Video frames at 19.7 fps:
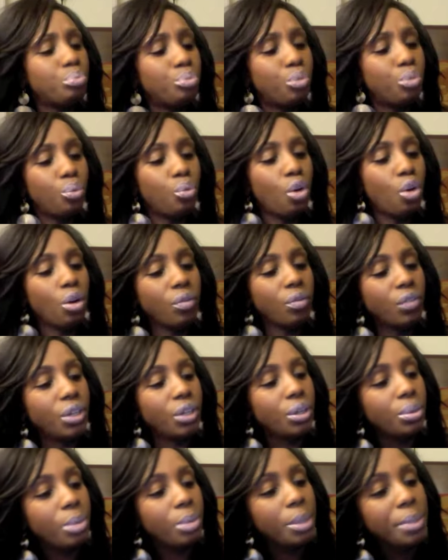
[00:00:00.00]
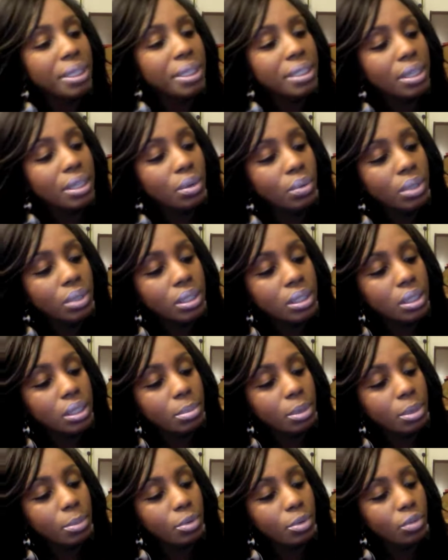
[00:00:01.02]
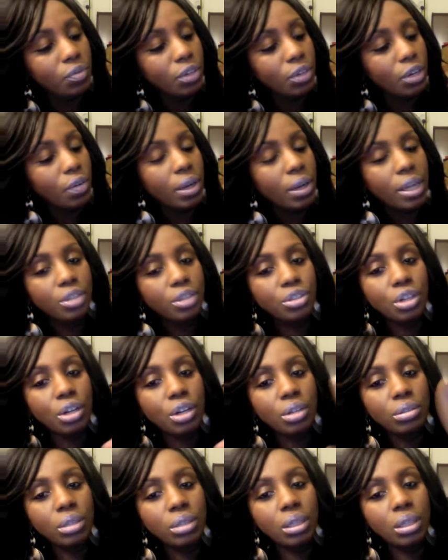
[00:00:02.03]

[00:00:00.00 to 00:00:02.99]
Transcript: the wrong finger? Maybe because I don't want to stick my middle finger out at y'all.